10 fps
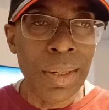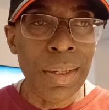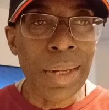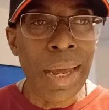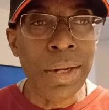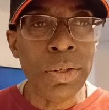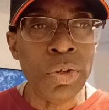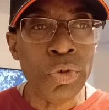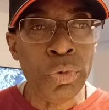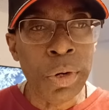That is a
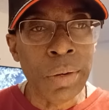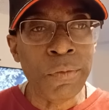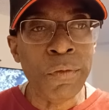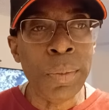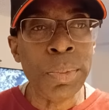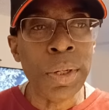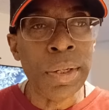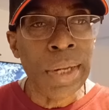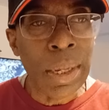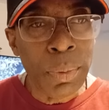trick from the
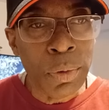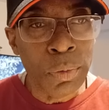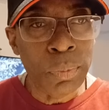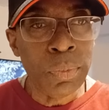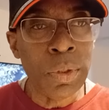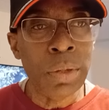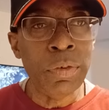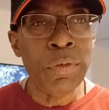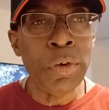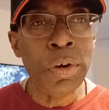devil.
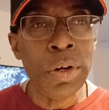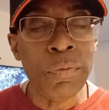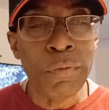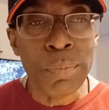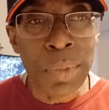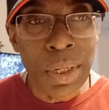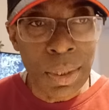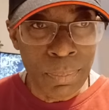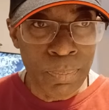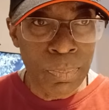You've heard it from
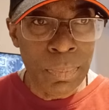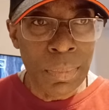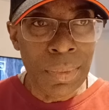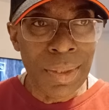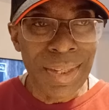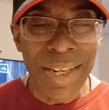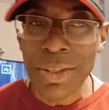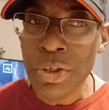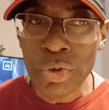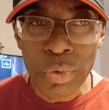me. That's
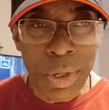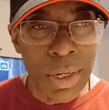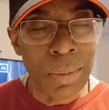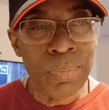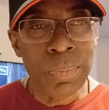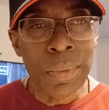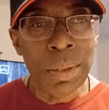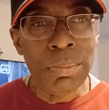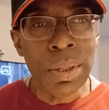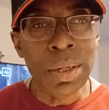a trick
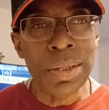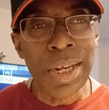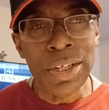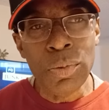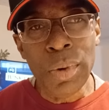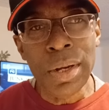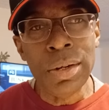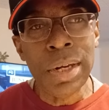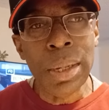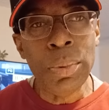because that's the way the
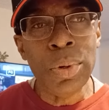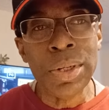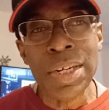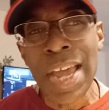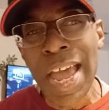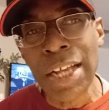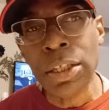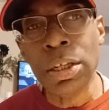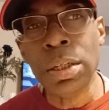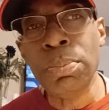devil
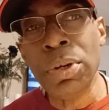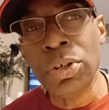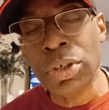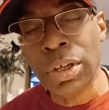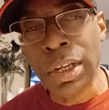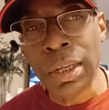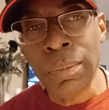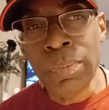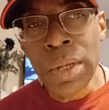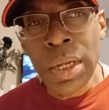attacks us spiritually.
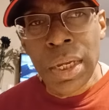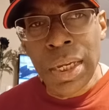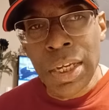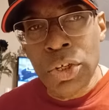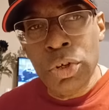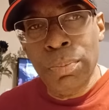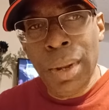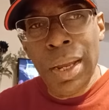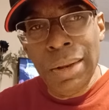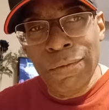He gets your
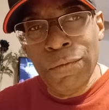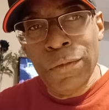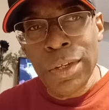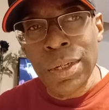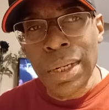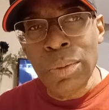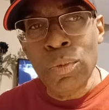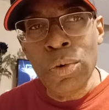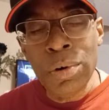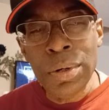body physically
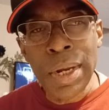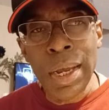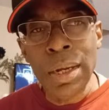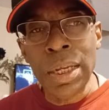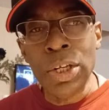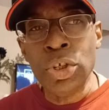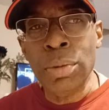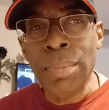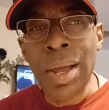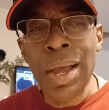worn down and gets
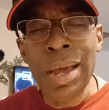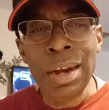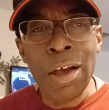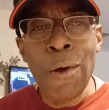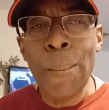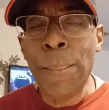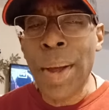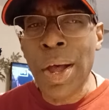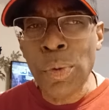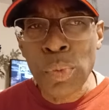your mind all
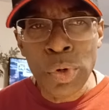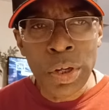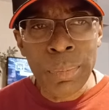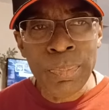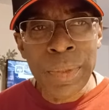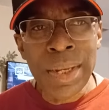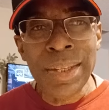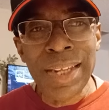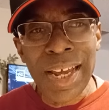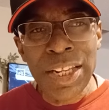boggled up.
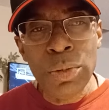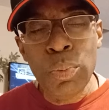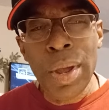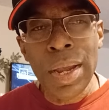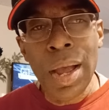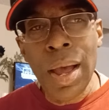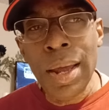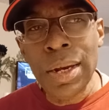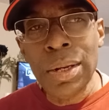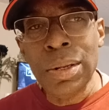That's why
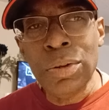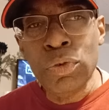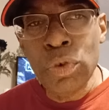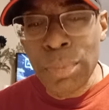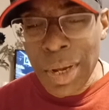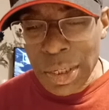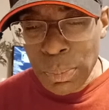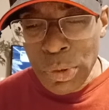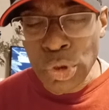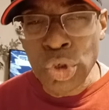God through my
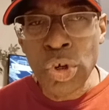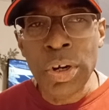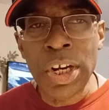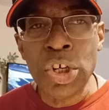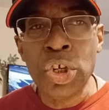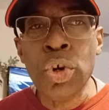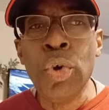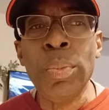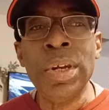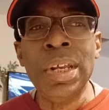spiritual journey has
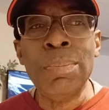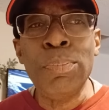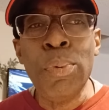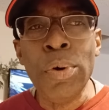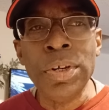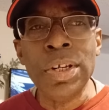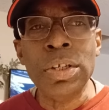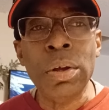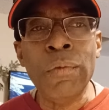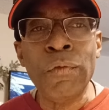showed me the
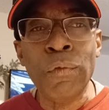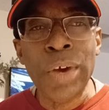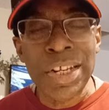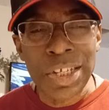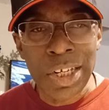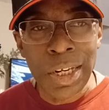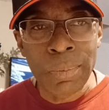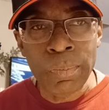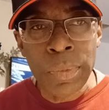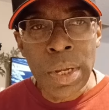importance of resting.
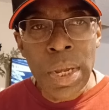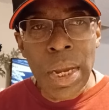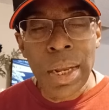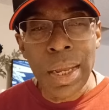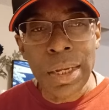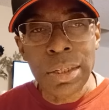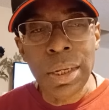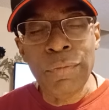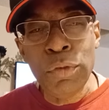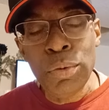And like I
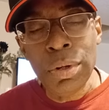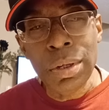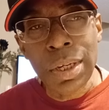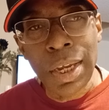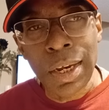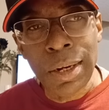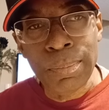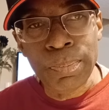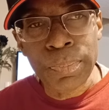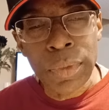said, if you look at it,
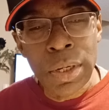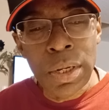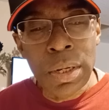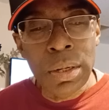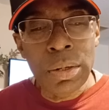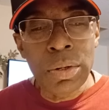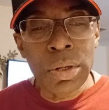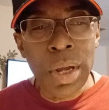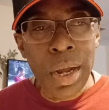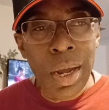
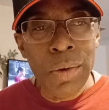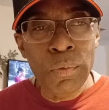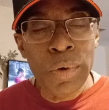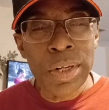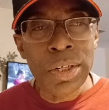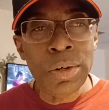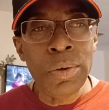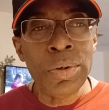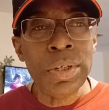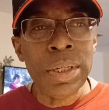God rested
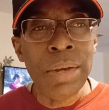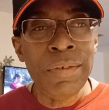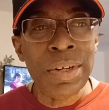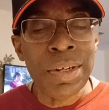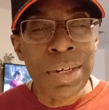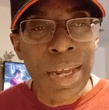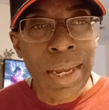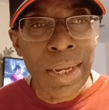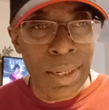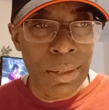on the seventh
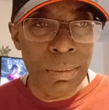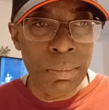day.